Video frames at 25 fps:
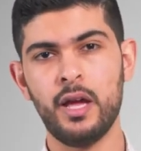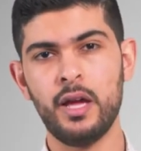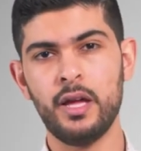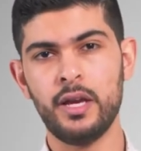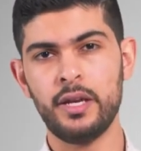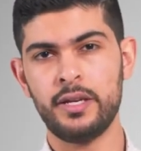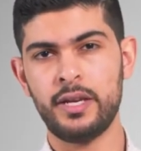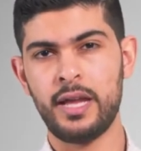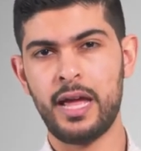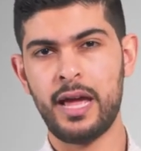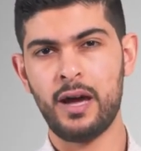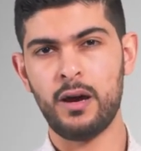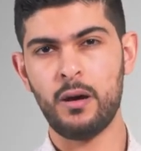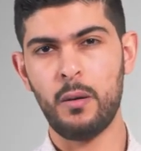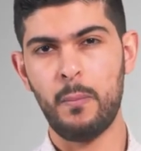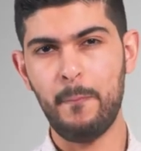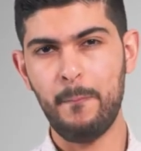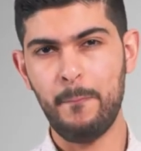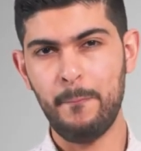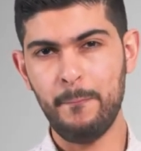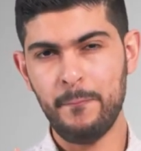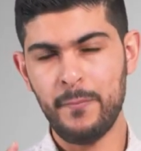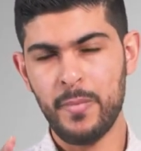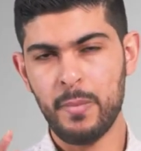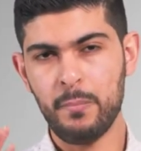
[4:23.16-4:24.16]
Now,
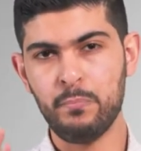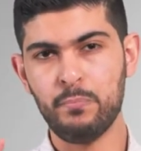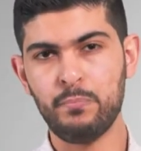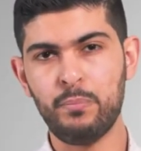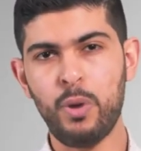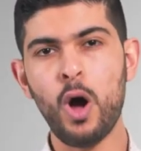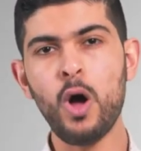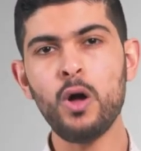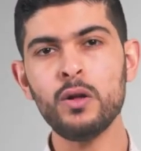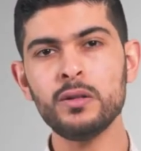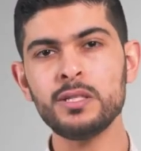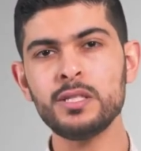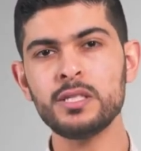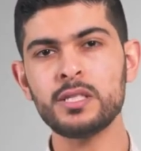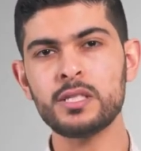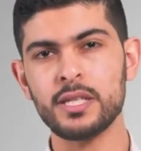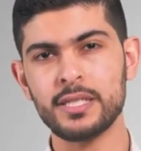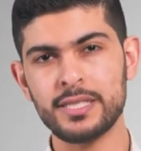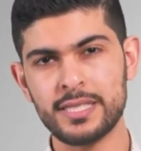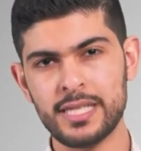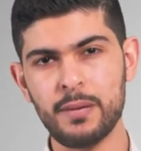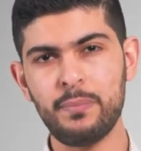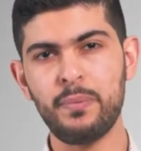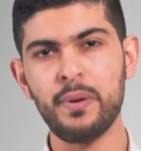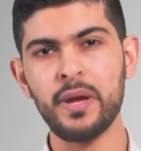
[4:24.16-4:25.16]
bonds
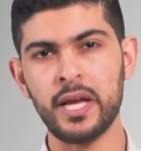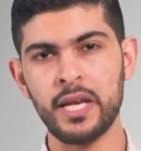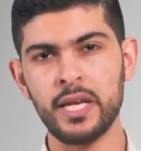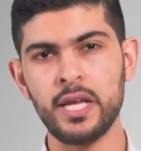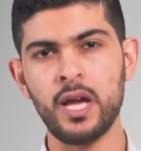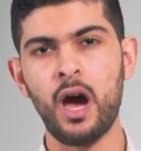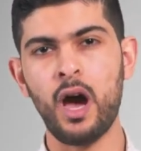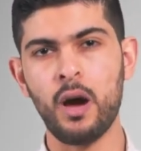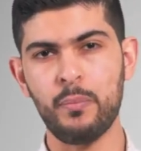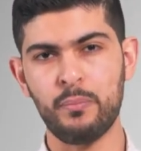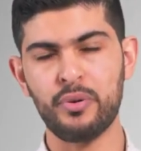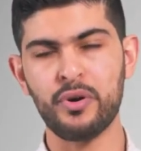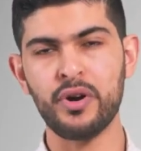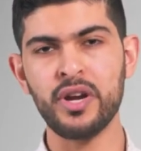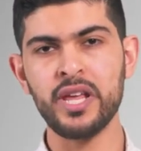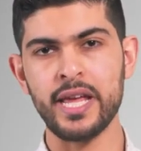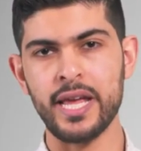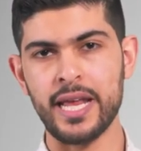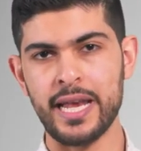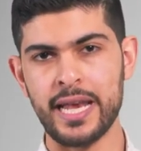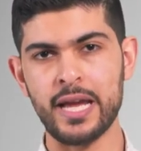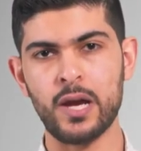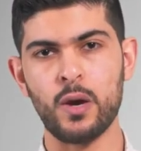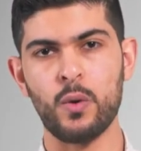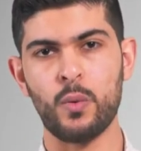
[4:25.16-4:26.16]
typically are pretty
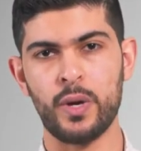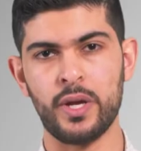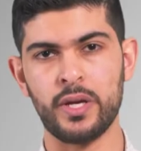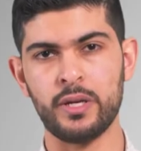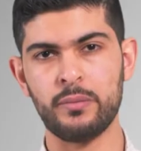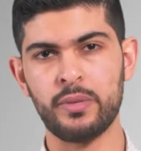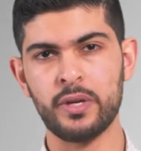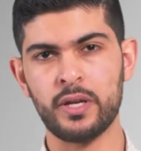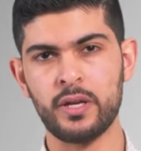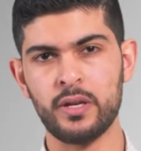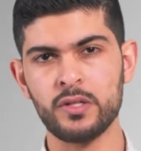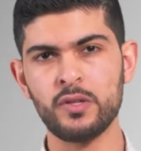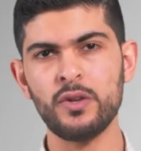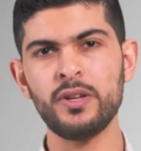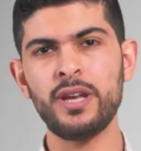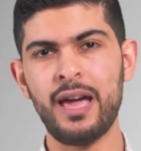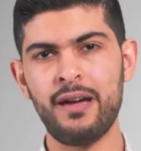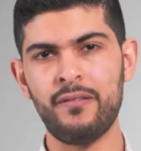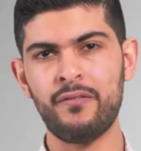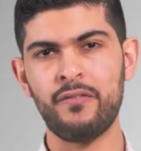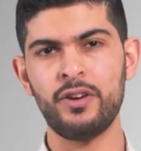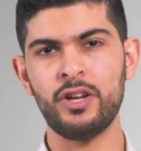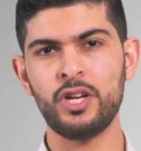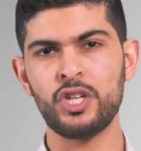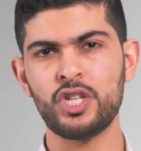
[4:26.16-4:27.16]
illiquid because on
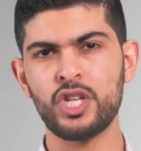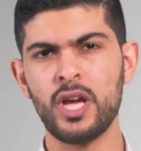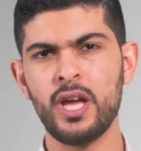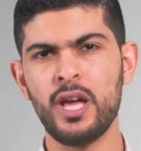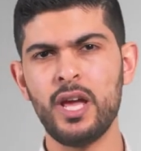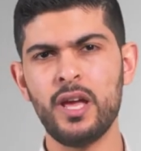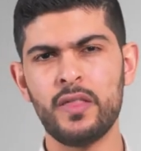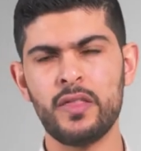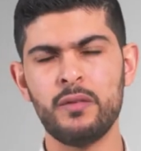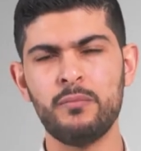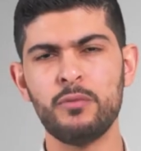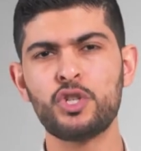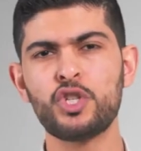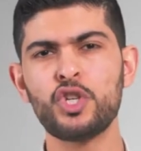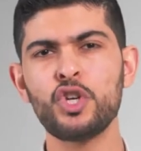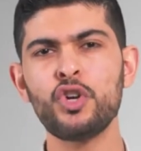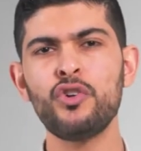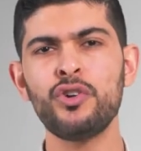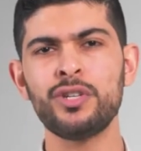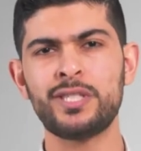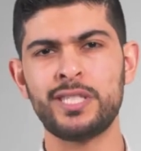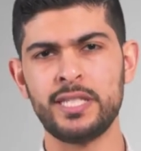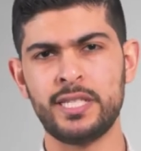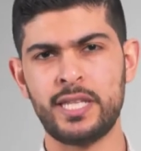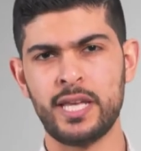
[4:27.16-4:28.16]
average, the
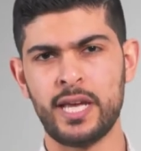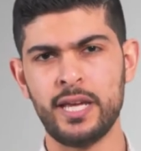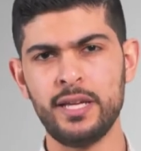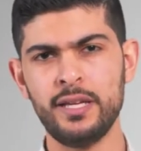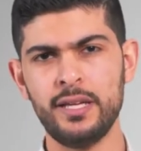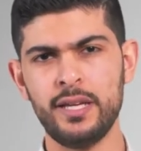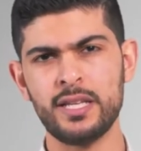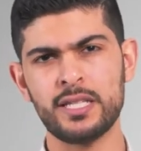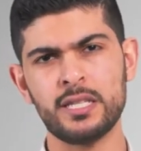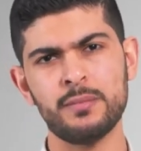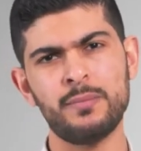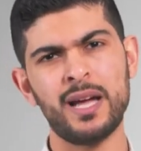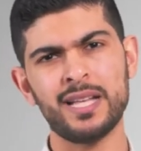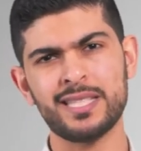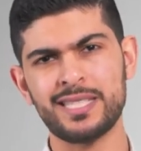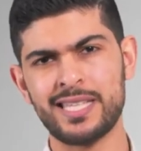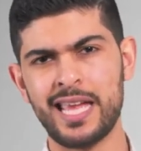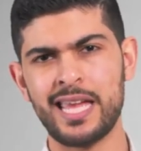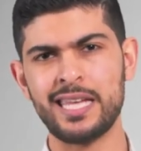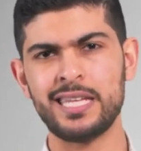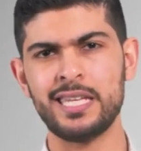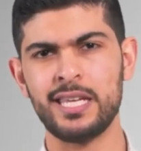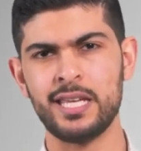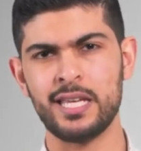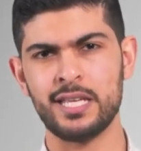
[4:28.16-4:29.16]
maturity date is about
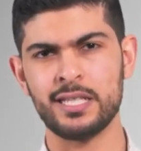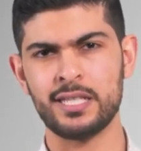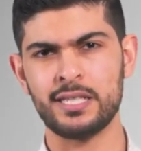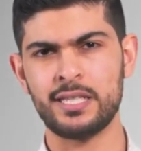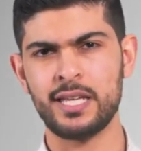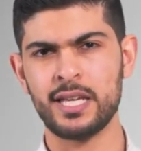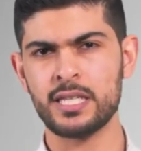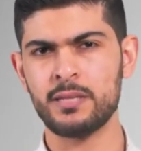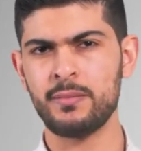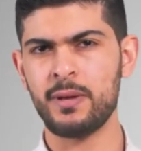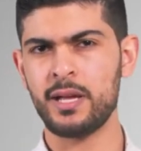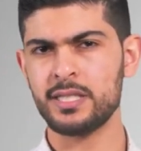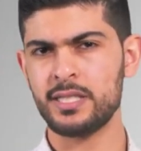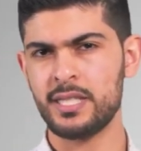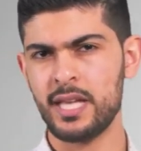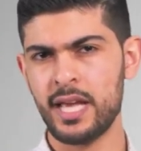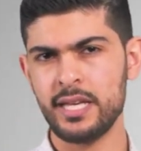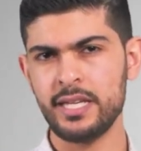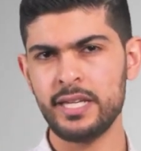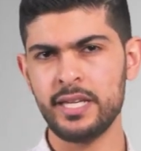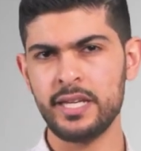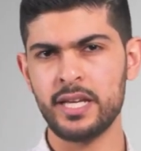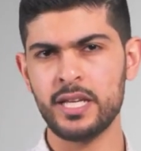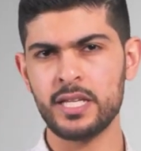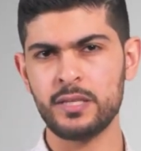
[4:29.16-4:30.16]
10 years. It takes about 10
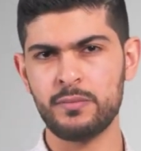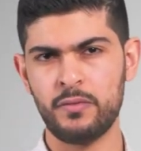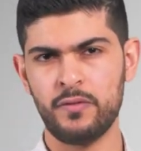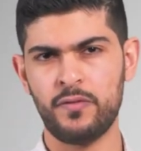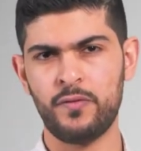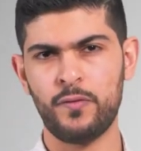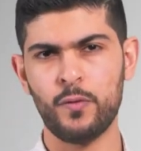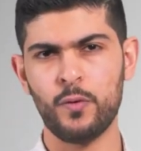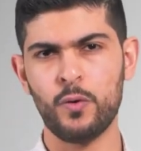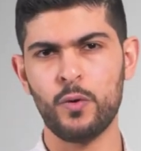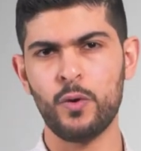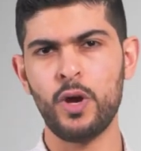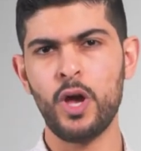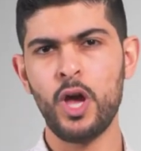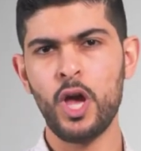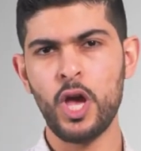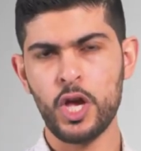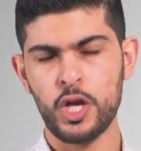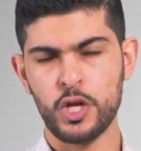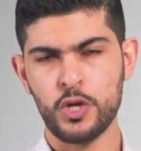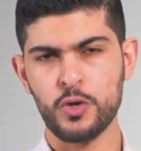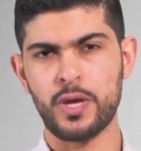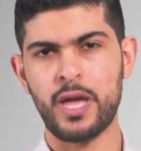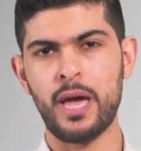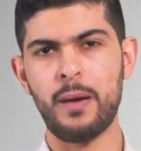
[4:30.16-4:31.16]
years before
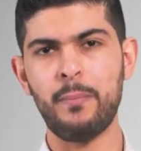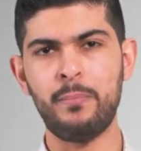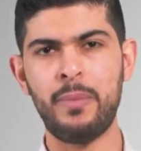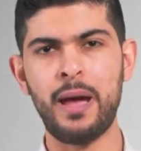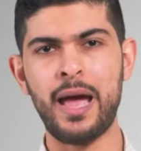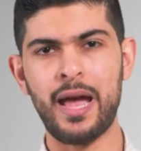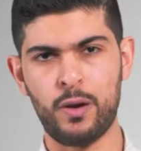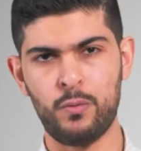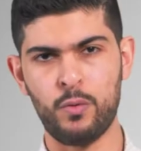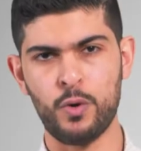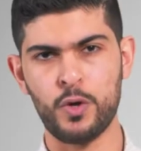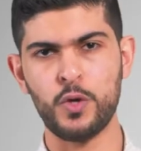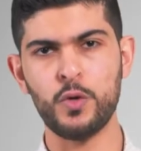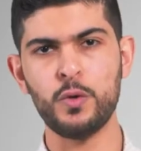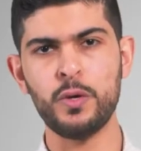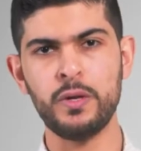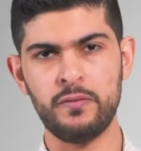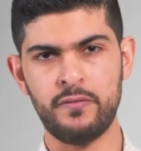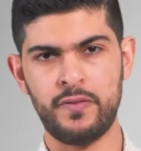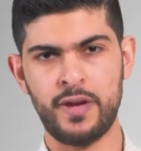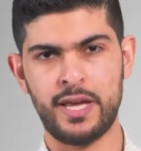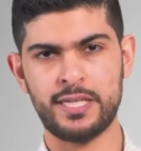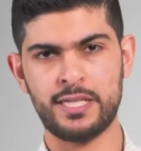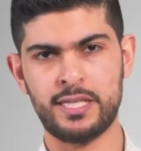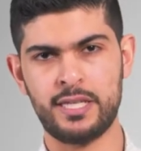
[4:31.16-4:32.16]
you get back what you
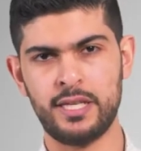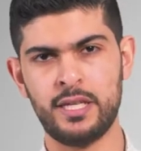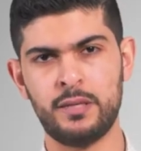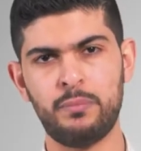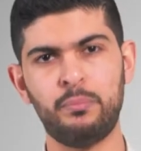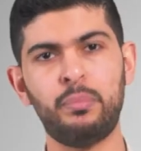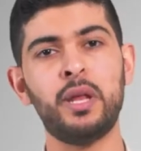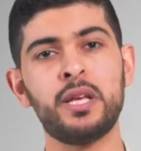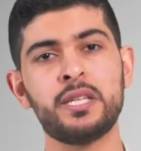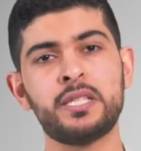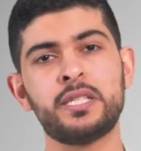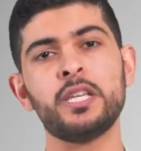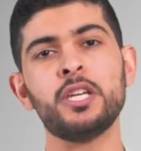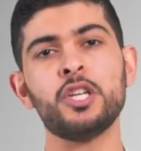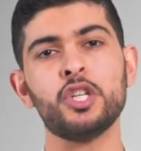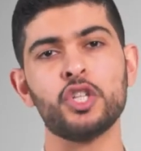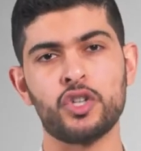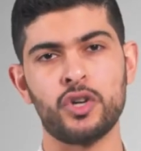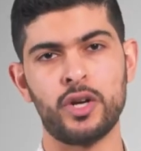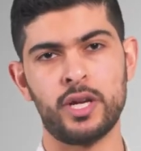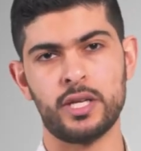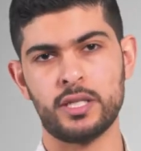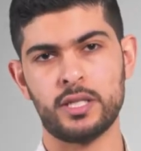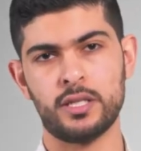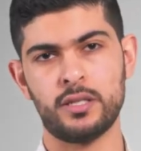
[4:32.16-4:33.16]
invested plus the
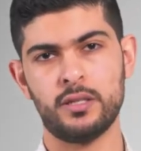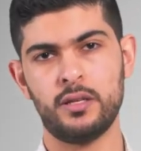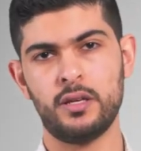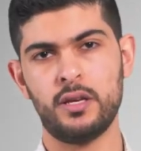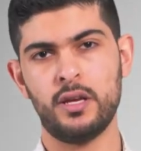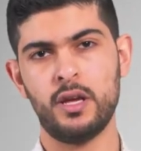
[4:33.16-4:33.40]
interest.